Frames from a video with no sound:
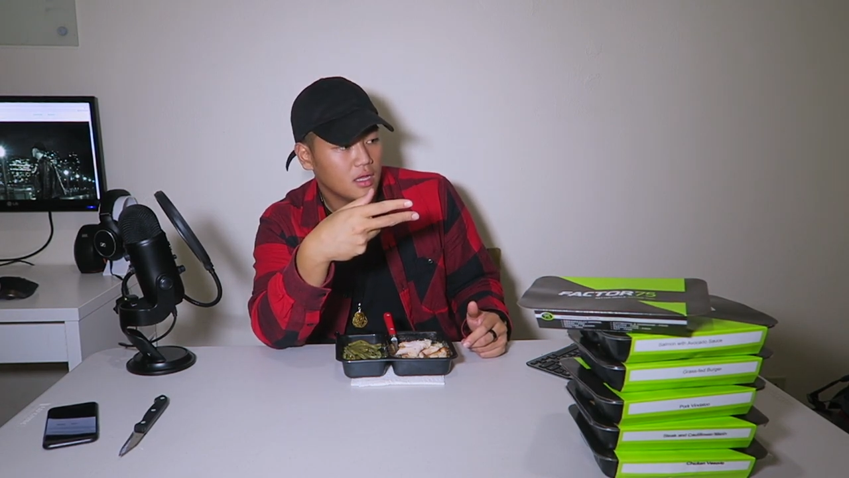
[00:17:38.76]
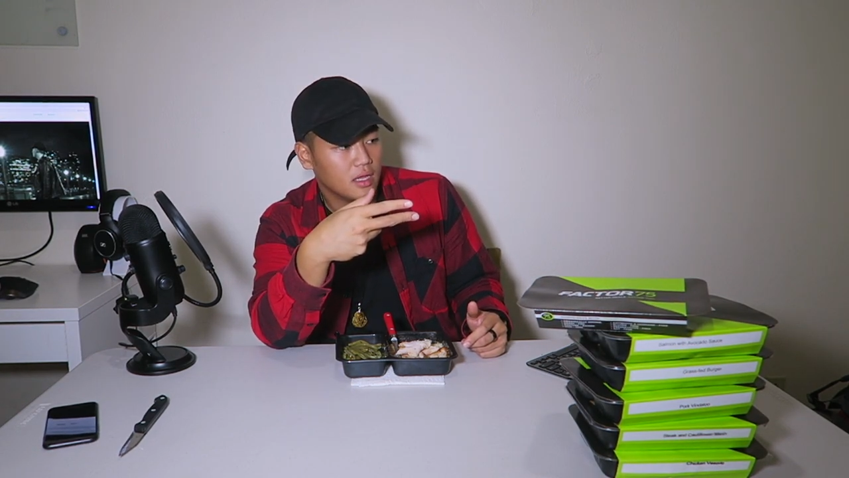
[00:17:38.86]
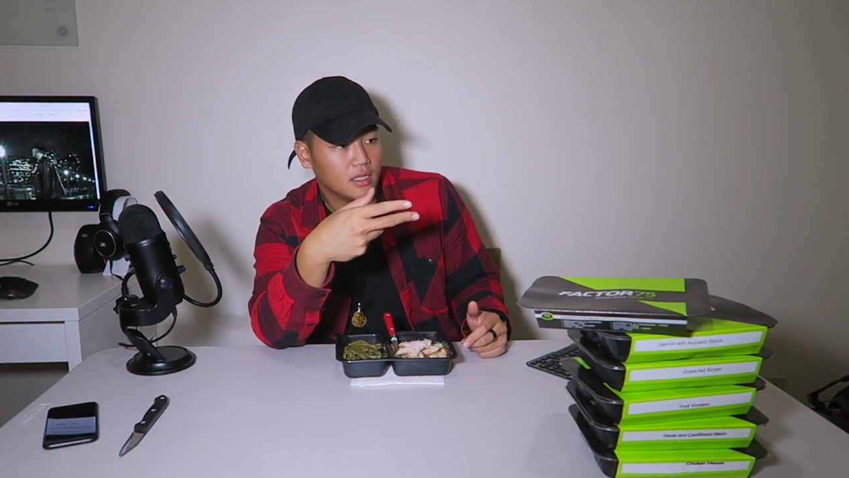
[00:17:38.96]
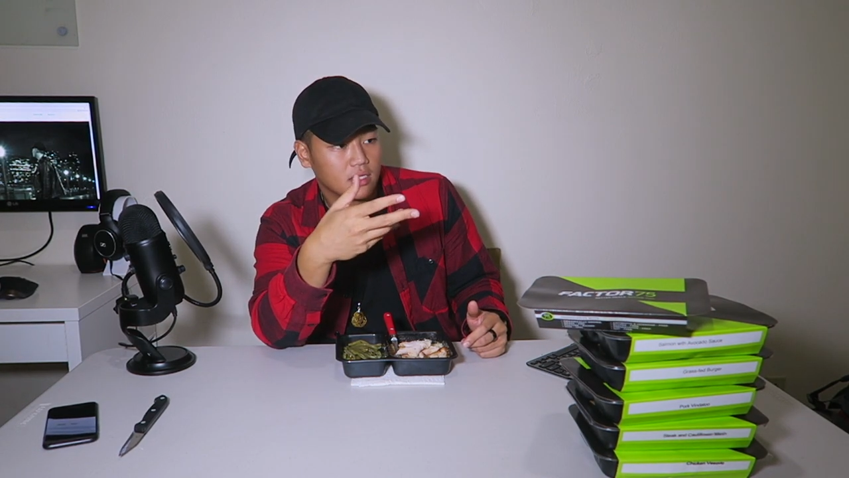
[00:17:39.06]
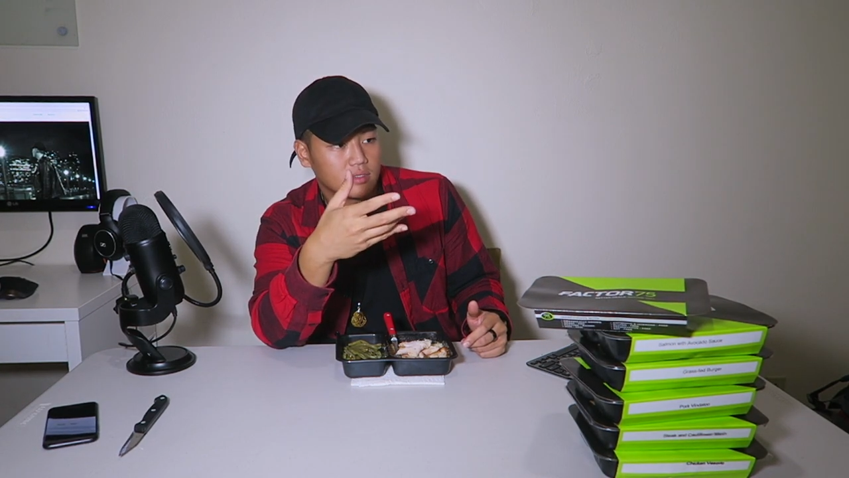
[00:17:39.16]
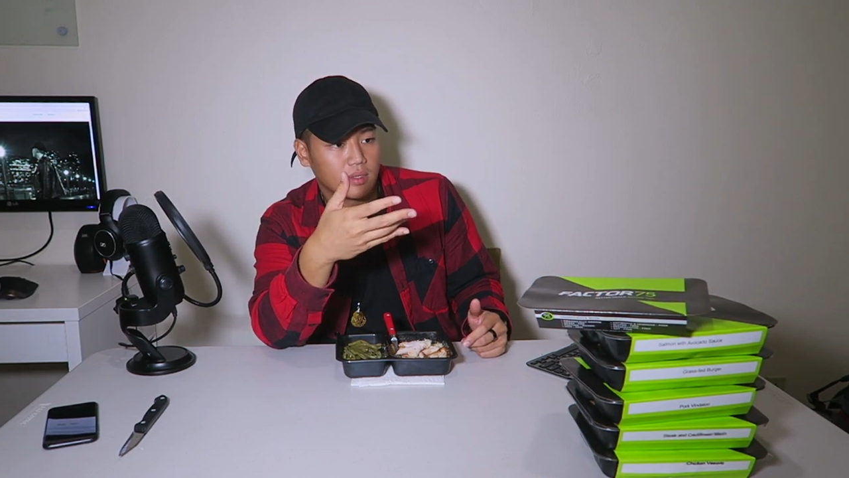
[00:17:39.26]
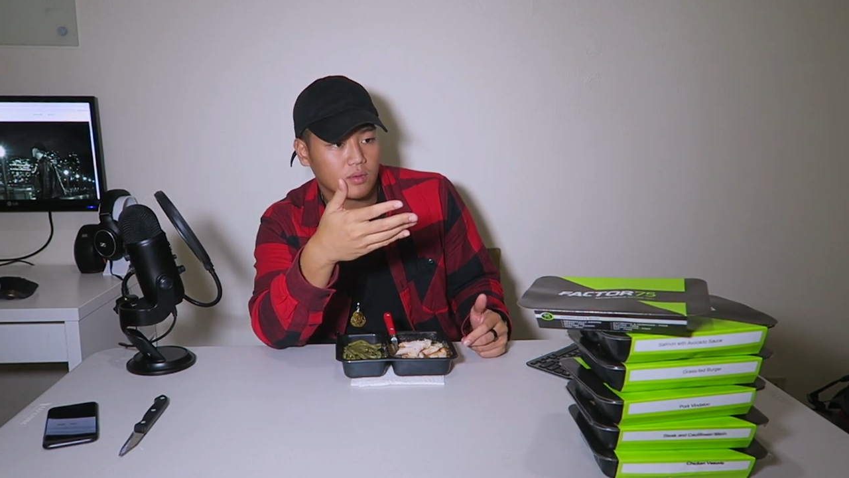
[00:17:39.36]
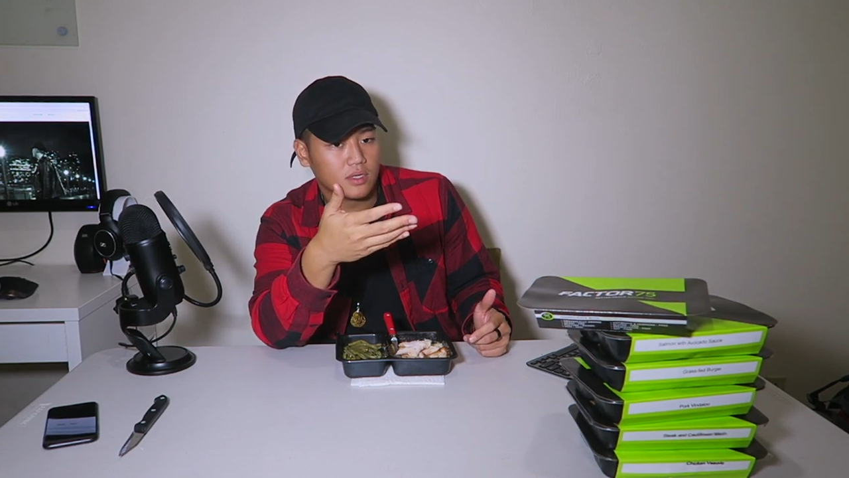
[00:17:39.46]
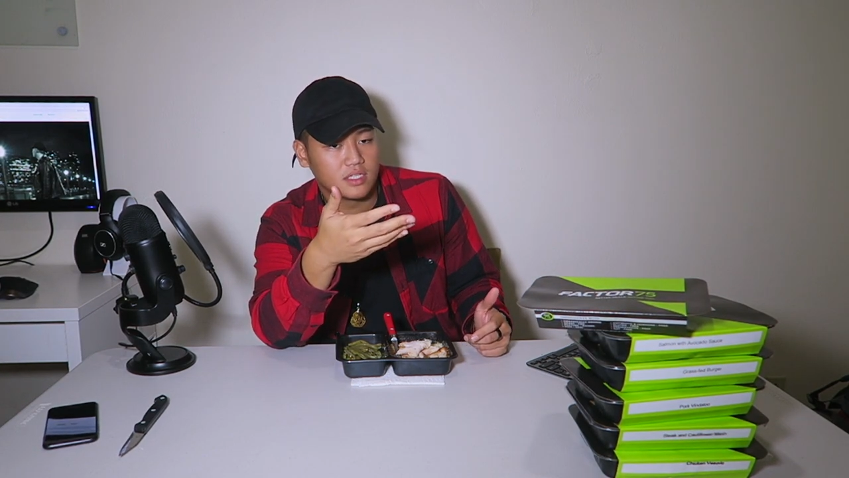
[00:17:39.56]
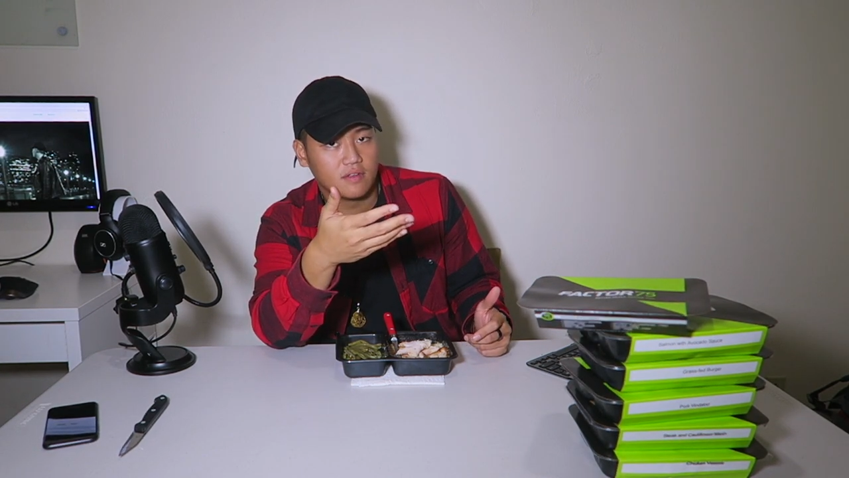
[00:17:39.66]
and that's
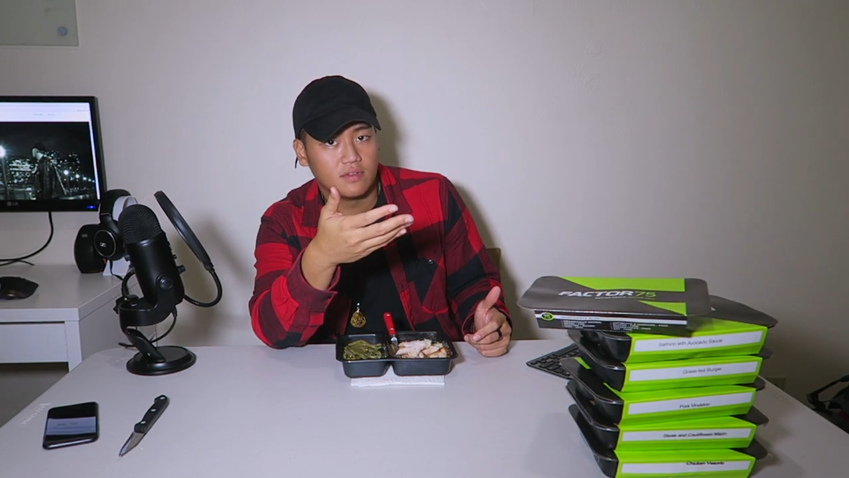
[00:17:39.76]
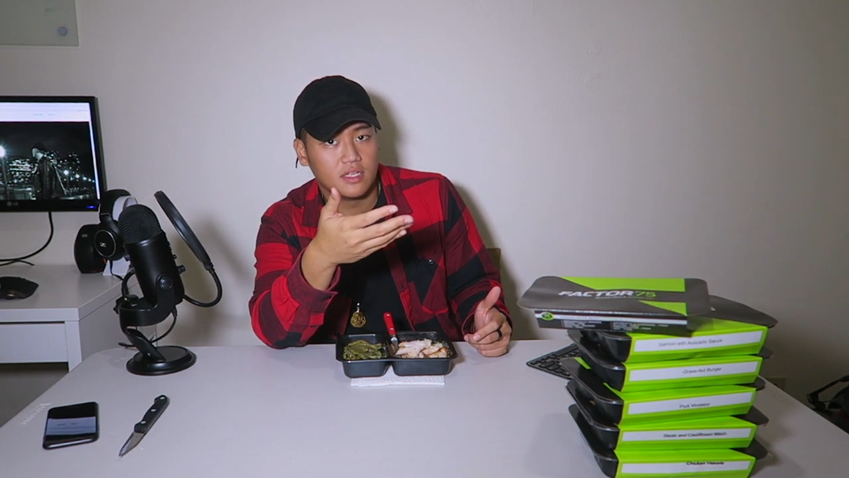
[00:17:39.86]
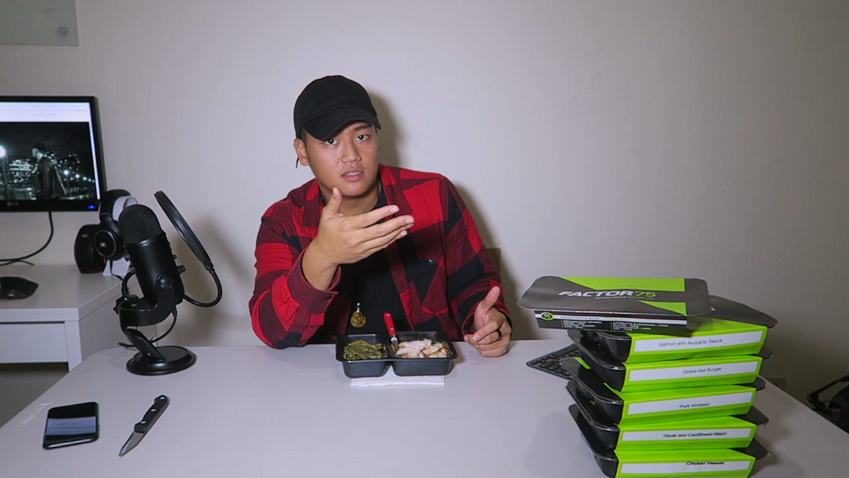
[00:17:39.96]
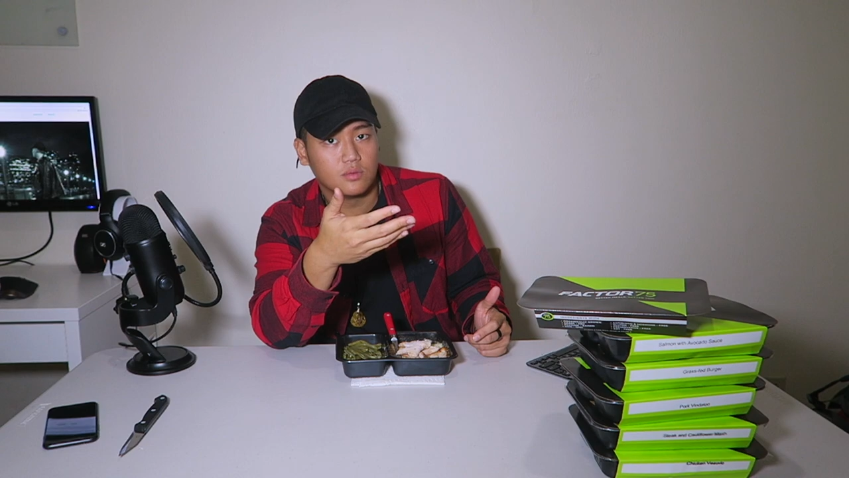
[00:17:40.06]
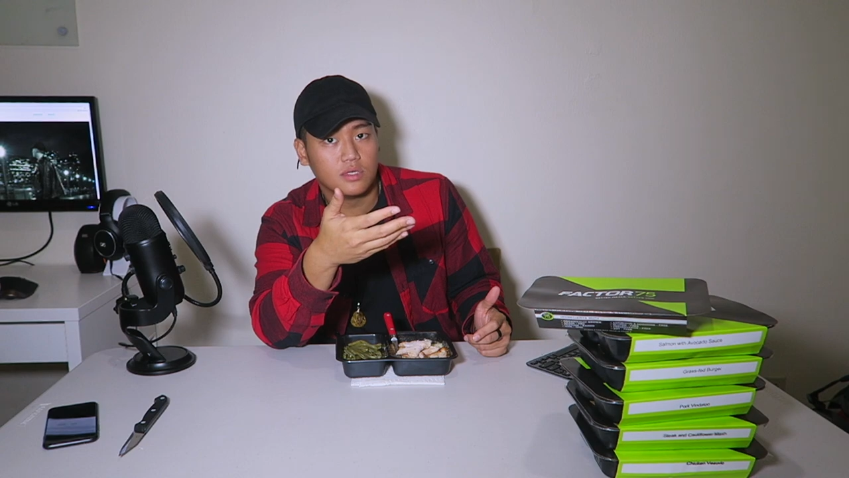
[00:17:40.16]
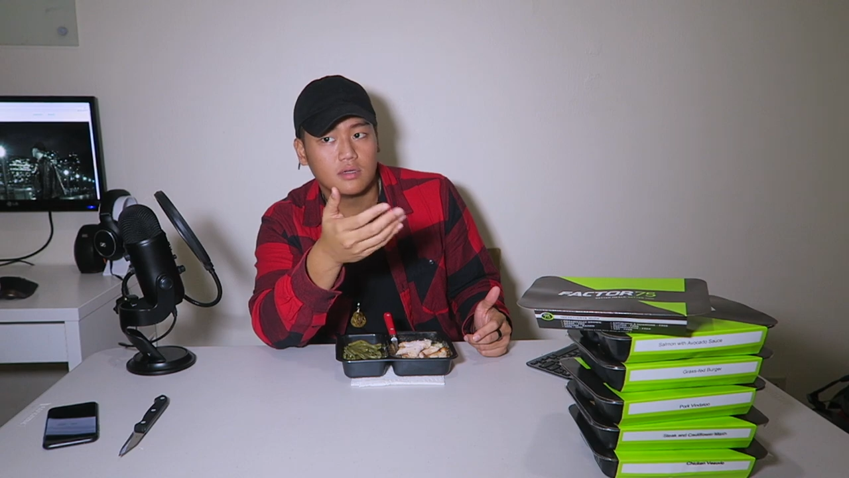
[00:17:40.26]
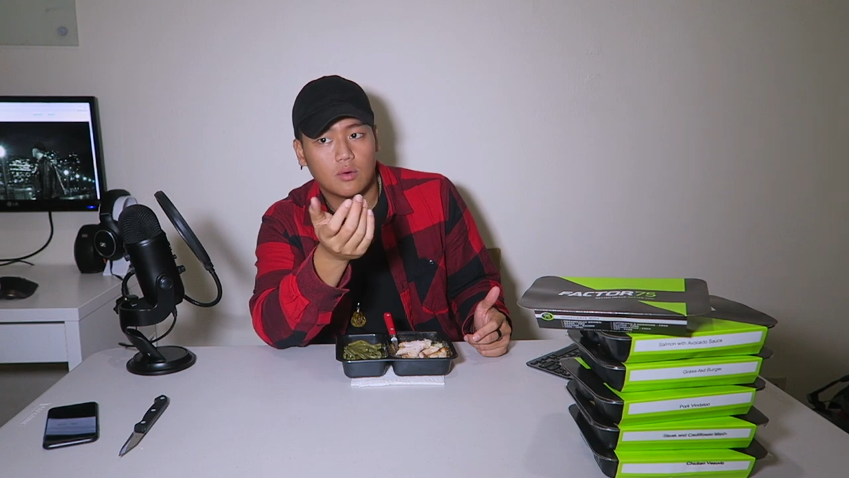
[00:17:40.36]
about what, 7 days in a week.